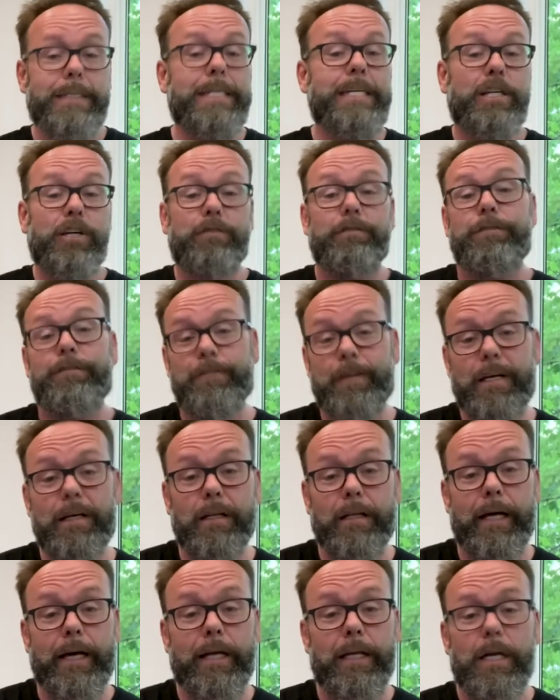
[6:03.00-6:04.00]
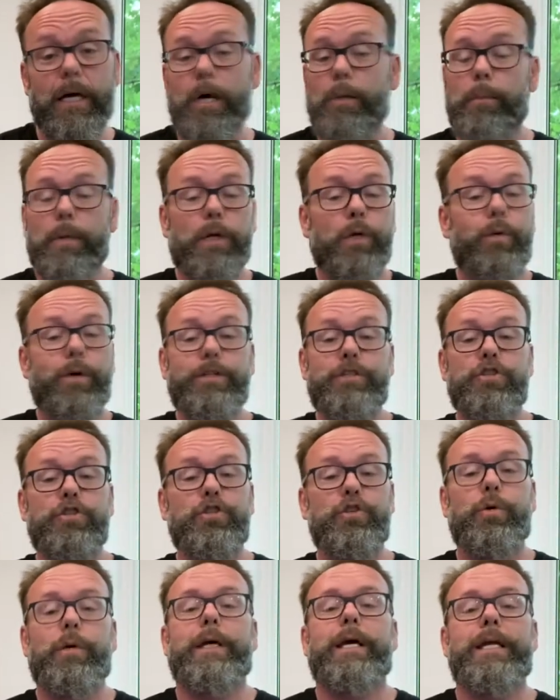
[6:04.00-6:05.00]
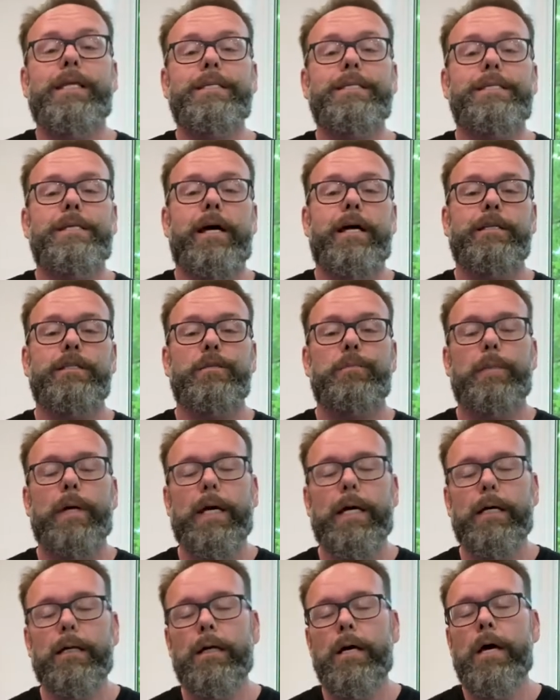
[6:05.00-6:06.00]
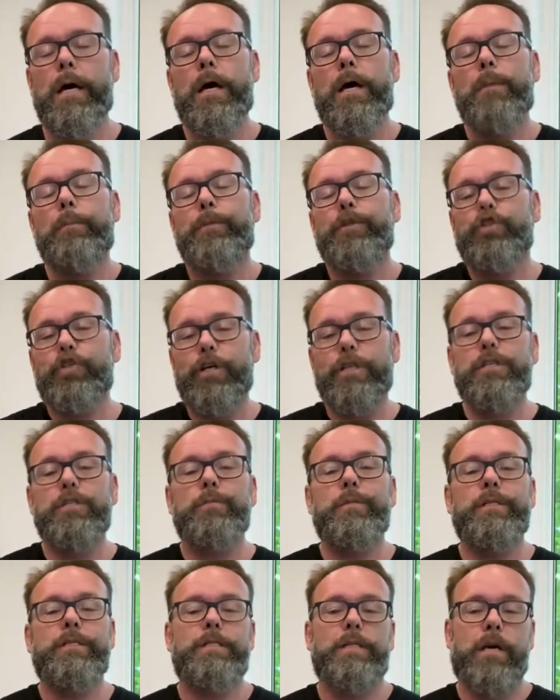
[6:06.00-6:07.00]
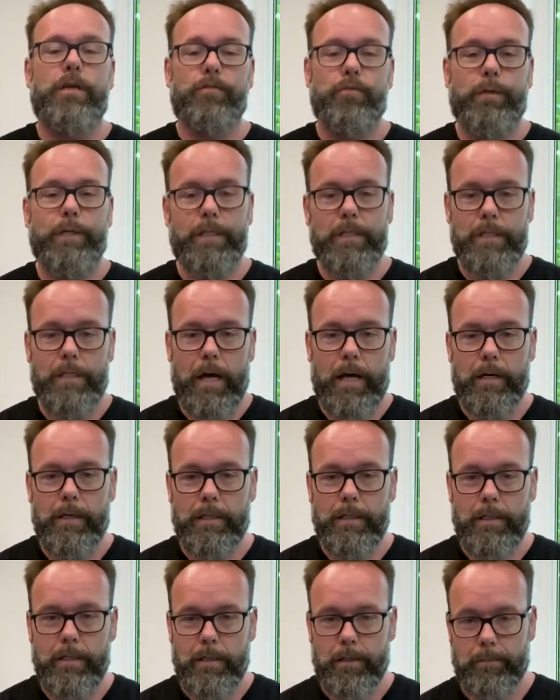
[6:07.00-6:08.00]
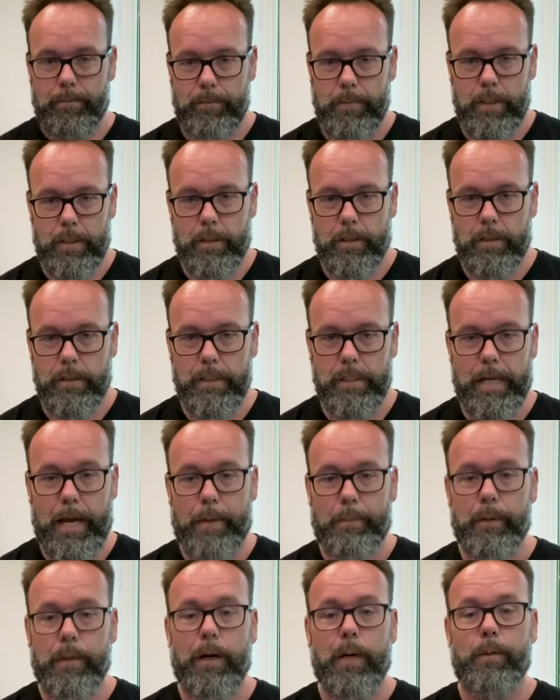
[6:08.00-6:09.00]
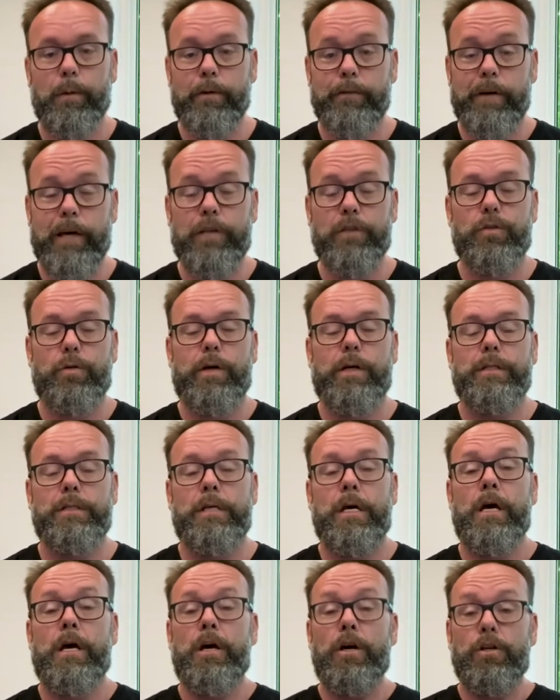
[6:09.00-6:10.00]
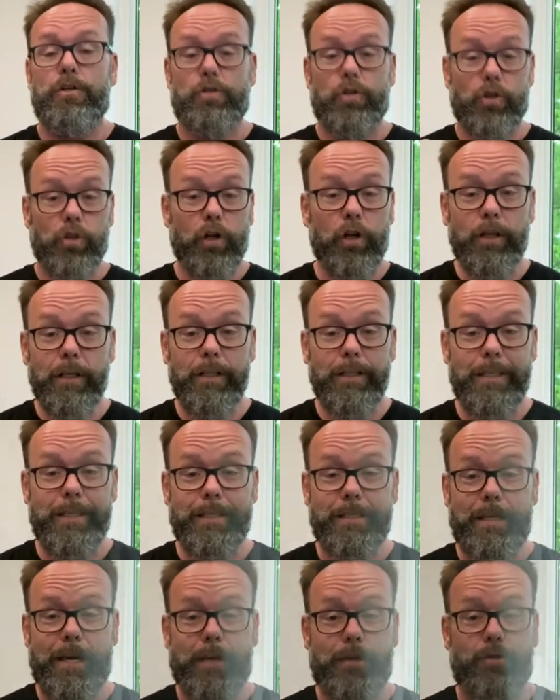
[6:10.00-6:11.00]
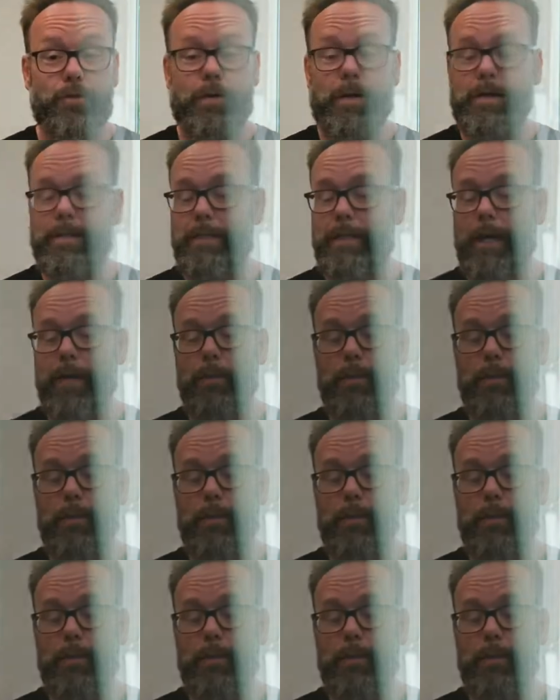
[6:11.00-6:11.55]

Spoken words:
He could feel it, but he wasn't showing any signs of pain. But just to be safe, we decided to snap a couple of x-rays. So look at these x-rays. I